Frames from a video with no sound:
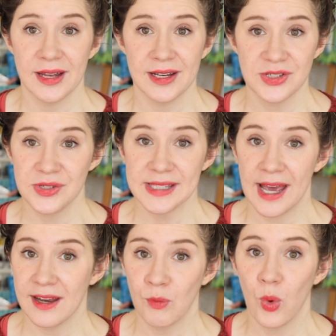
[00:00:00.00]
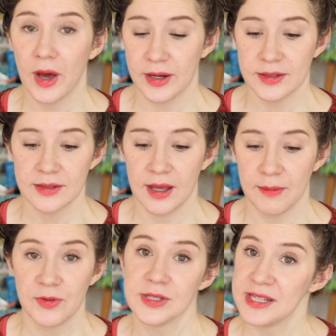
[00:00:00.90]
And I just use that and water
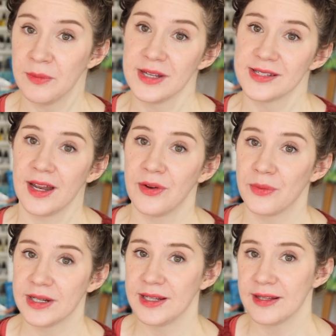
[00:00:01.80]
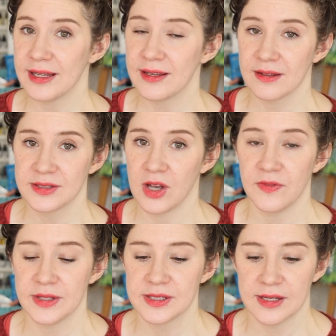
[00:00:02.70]
um, for the same reason. I don't want any like
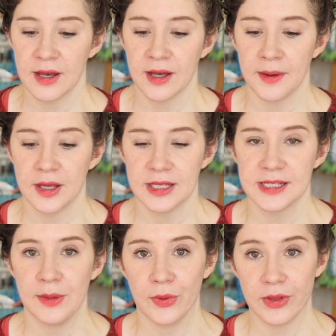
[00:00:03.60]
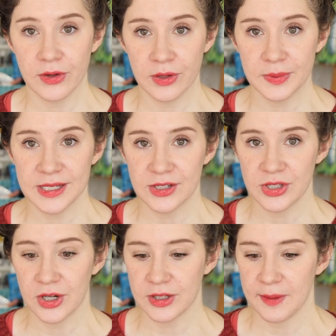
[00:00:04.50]
solvents uh, on the table that could
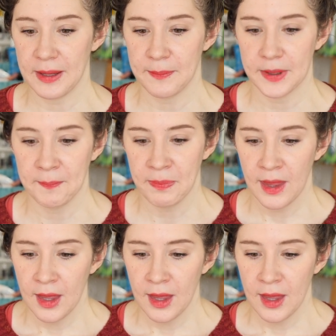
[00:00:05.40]
potentially hurt the paper.